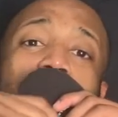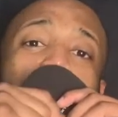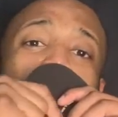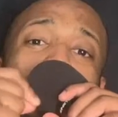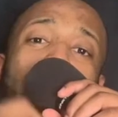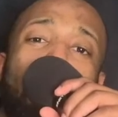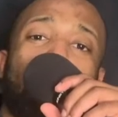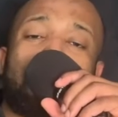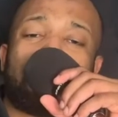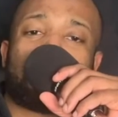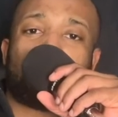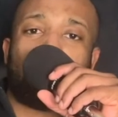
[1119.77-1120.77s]
to
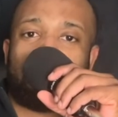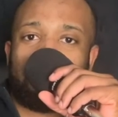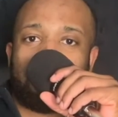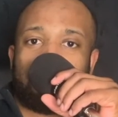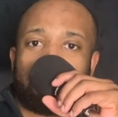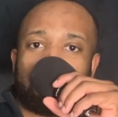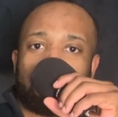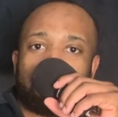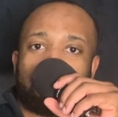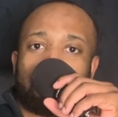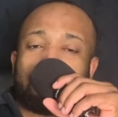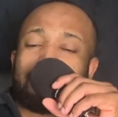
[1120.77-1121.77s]
help yourself,
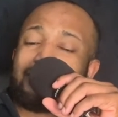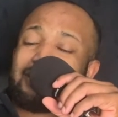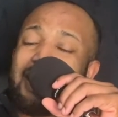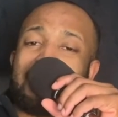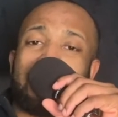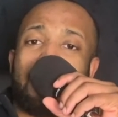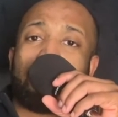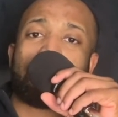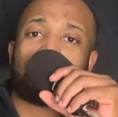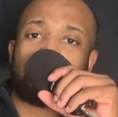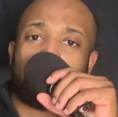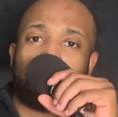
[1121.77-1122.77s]
to take care
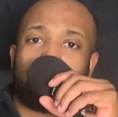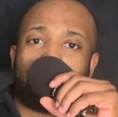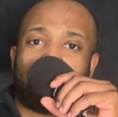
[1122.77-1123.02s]
of yourself.